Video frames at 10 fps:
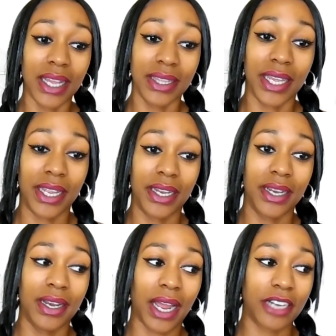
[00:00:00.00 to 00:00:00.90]
And
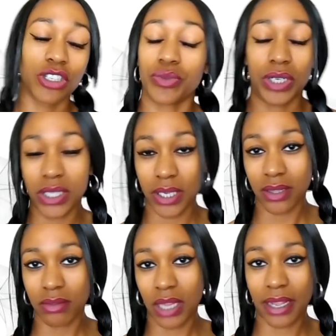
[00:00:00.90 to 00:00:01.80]
then I just rinse
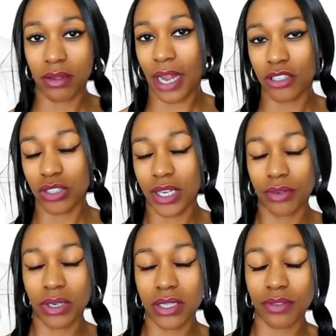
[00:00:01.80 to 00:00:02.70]
it, like I just
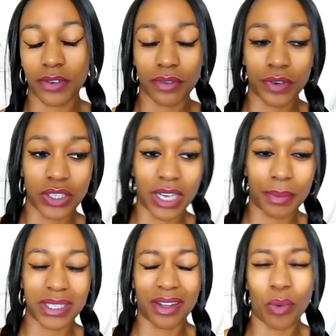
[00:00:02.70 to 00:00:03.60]
let it rinse for the first
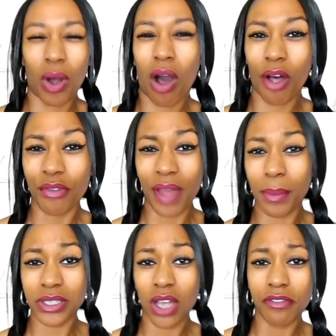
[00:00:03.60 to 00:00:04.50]
time because I don't want all the
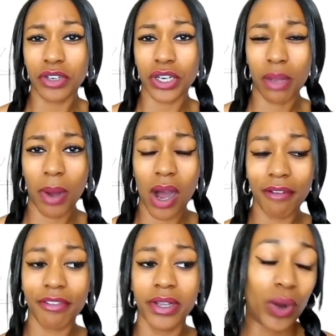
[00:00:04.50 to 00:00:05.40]
fabric softener to come
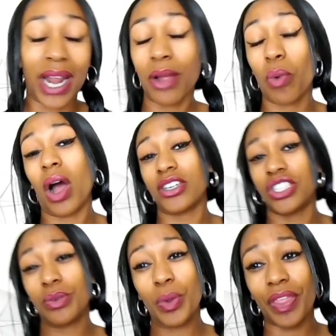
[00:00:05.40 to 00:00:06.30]
off. When I
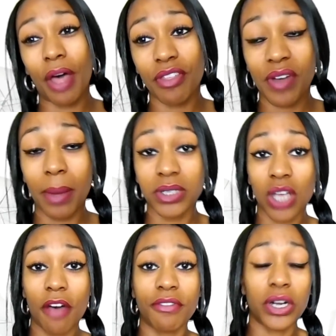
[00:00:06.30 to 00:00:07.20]
washed them without the
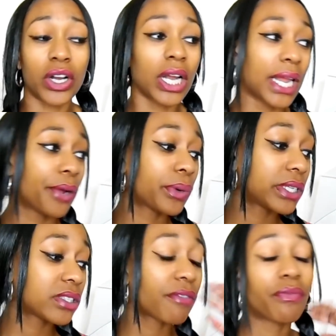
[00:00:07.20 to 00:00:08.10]
fabric softener, it
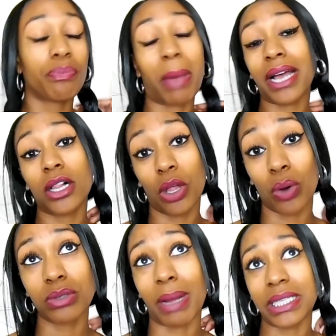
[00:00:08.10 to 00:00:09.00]
was, my
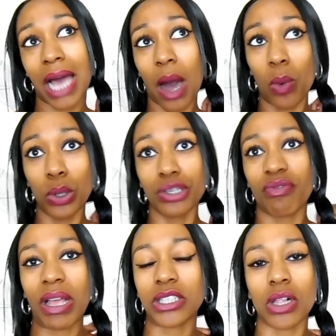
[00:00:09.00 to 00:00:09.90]
clothes, my
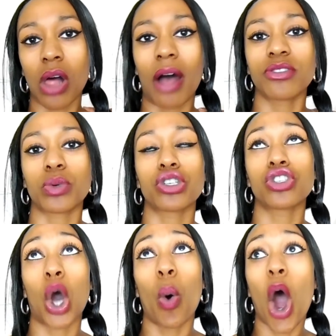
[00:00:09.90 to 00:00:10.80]
towels, face cloths were
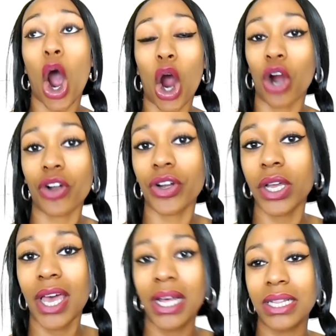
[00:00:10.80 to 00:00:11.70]
so
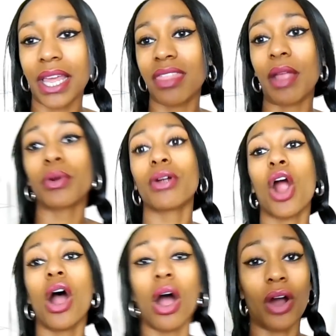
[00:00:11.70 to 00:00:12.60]
hard. Like they
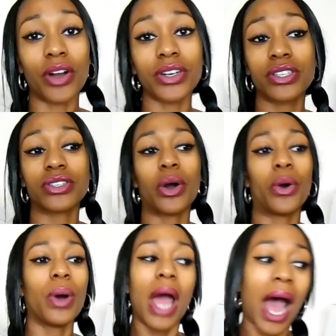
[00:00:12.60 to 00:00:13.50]
were hard.
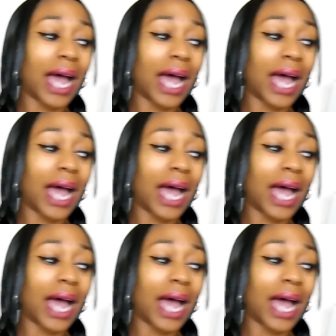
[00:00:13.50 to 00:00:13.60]
So